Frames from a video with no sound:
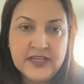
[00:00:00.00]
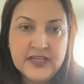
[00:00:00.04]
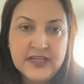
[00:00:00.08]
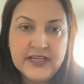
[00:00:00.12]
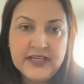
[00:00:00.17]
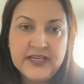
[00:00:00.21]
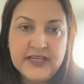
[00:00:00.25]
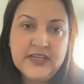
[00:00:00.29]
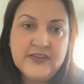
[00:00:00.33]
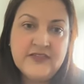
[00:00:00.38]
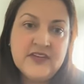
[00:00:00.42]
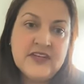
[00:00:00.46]

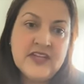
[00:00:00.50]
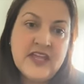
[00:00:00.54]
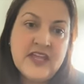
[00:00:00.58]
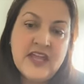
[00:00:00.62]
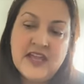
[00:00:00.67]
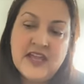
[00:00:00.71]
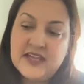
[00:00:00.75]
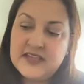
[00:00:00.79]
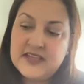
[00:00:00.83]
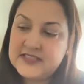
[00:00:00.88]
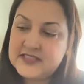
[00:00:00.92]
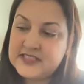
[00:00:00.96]
He even
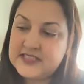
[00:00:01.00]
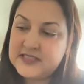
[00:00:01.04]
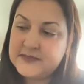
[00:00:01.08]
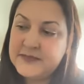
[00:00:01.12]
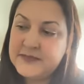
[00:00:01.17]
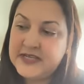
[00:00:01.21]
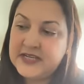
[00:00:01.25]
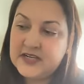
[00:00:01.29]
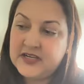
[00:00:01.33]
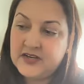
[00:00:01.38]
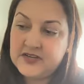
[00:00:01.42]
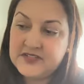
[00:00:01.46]
has
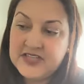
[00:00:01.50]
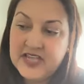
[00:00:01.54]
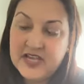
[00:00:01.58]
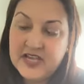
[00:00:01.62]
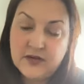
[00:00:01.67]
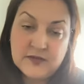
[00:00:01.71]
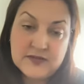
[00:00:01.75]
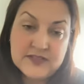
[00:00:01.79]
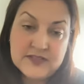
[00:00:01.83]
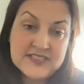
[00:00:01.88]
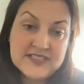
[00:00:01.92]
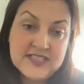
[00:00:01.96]
speakers
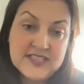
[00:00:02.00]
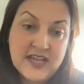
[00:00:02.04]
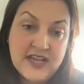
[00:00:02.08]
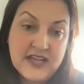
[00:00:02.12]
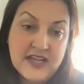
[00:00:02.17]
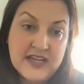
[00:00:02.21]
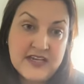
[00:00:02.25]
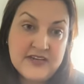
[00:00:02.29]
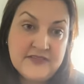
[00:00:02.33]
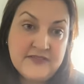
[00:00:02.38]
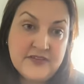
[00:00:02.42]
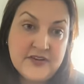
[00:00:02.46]

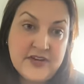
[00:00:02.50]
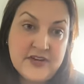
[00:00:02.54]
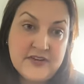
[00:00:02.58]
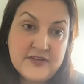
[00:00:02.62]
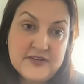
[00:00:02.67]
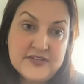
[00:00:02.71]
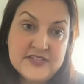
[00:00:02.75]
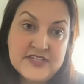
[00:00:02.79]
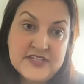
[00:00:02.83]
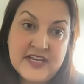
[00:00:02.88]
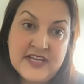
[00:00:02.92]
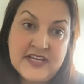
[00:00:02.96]
outside for
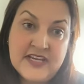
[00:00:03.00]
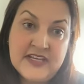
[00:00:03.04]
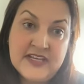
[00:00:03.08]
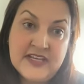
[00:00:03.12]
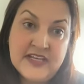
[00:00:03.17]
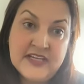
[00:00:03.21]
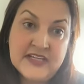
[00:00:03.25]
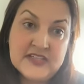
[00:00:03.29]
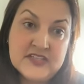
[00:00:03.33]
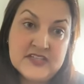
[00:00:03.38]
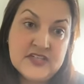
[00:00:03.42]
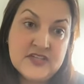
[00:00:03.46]

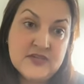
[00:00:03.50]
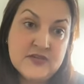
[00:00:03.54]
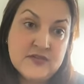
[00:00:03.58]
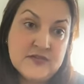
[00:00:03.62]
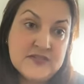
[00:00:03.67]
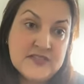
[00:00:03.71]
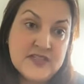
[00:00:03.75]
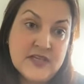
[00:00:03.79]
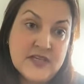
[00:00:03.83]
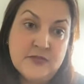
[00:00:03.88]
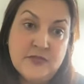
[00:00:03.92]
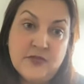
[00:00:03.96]
entertaining to
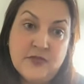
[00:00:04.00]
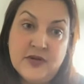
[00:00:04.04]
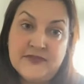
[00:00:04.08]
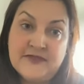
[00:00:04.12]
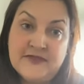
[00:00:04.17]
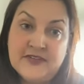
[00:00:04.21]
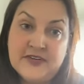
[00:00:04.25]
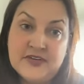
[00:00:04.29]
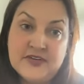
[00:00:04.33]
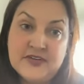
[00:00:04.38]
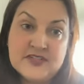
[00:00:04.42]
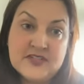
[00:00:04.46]

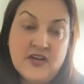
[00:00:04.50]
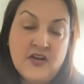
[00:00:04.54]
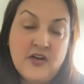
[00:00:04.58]
subwoofers,